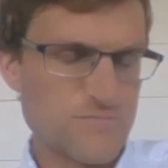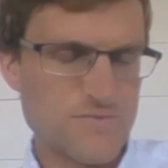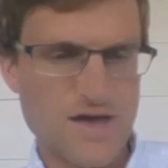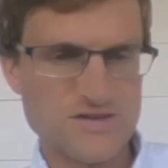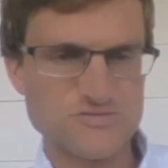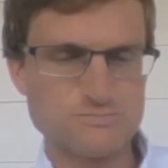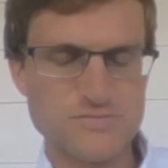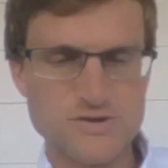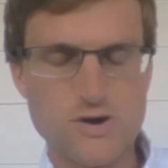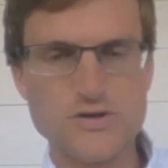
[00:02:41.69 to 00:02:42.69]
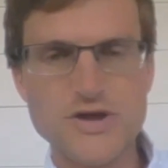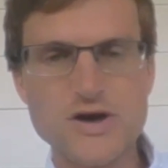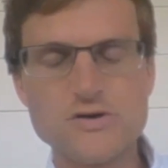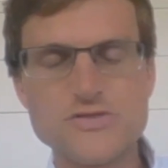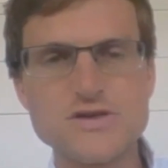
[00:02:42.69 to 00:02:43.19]
as you all
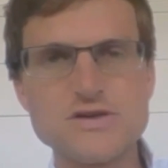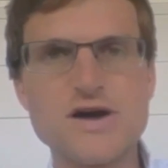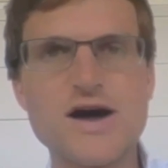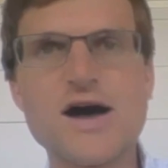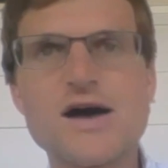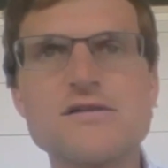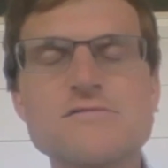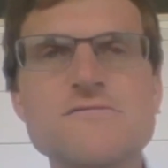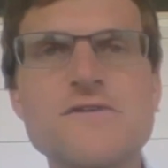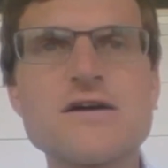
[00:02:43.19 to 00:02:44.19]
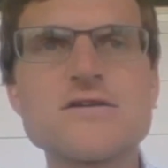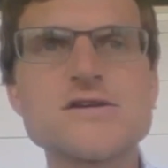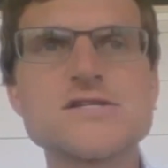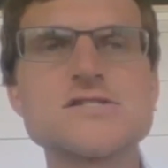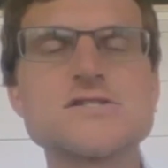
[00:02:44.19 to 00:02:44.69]
know, the
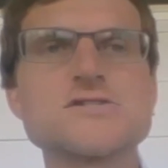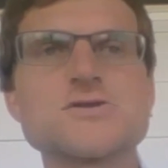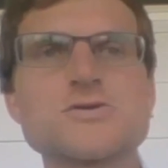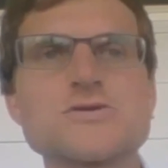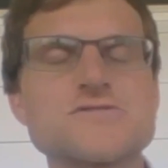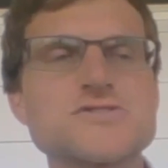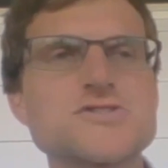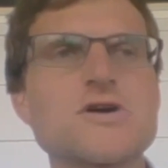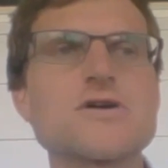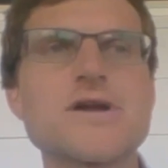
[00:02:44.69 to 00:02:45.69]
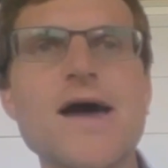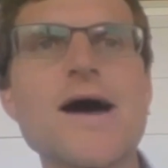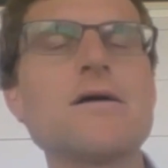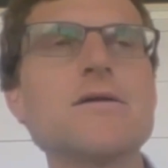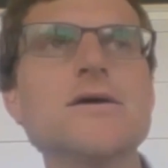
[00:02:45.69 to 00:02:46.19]
virus sort of started out
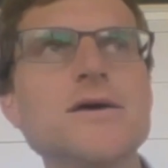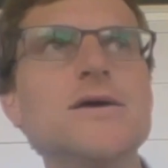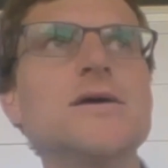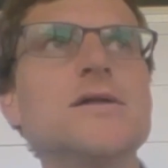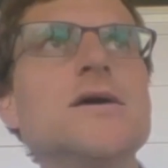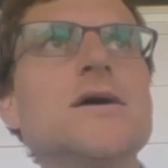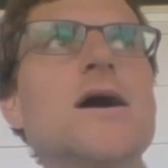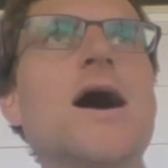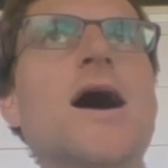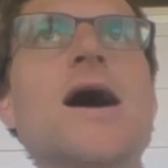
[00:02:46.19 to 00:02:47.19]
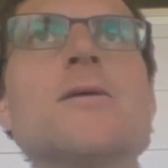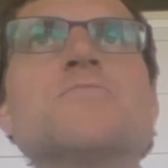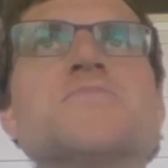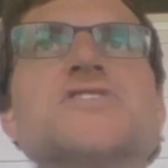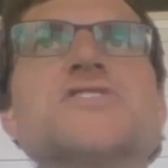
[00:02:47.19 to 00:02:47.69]
in
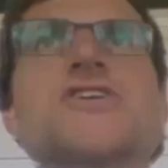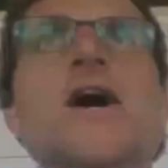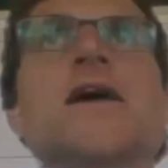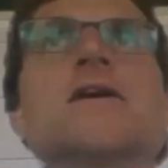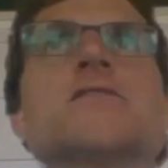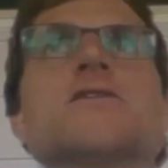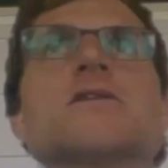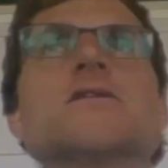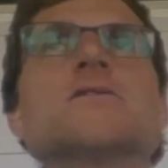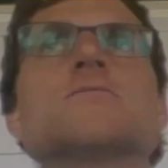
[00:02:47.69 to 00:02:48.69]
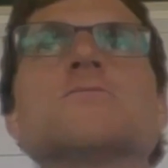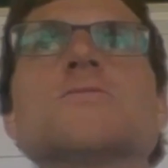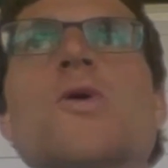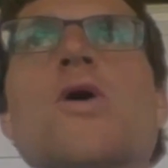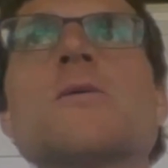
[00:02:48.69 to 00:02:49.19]
China in the
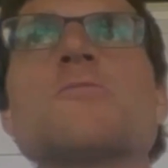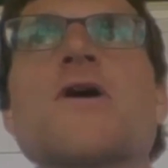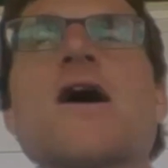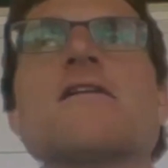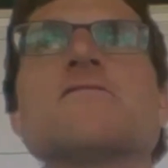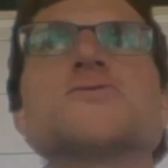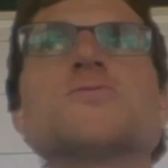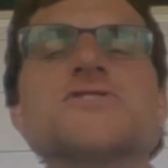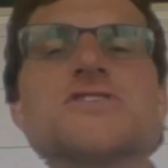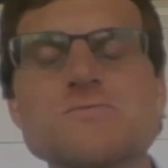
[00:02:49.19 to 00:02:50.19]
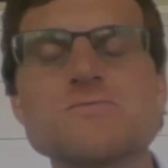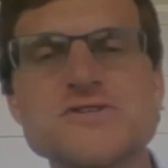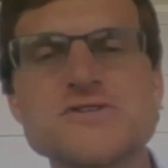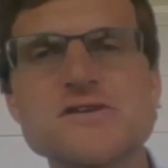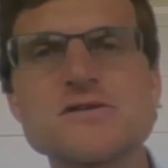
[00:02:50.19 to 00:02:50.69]
Wuhan province, which is a
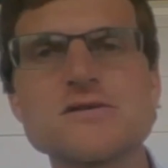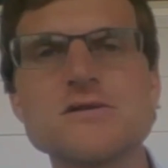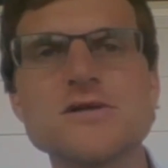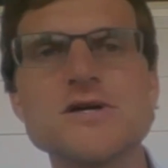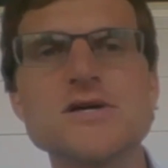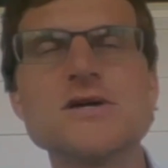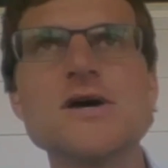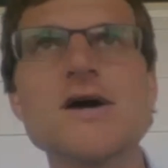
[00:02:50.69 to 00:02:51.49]
particularly